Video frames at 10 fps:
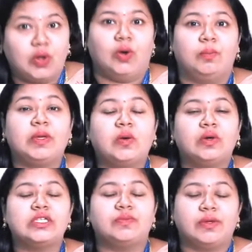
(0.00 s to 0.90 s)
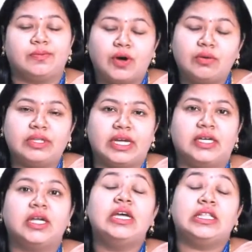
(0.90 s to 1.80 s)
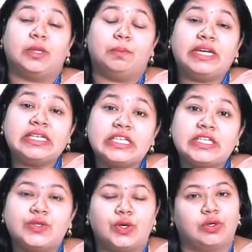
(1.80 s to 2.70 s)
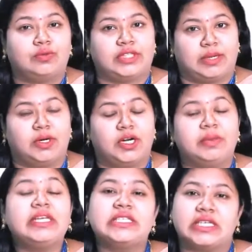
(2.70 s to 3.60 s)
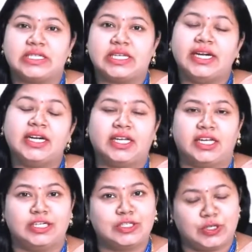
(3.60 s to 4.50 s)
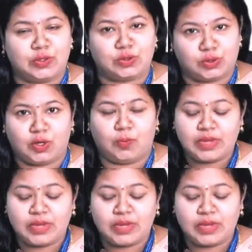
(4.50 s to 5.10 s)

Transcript: because we found that the basics of thermodynamics is hidden in zeroth law,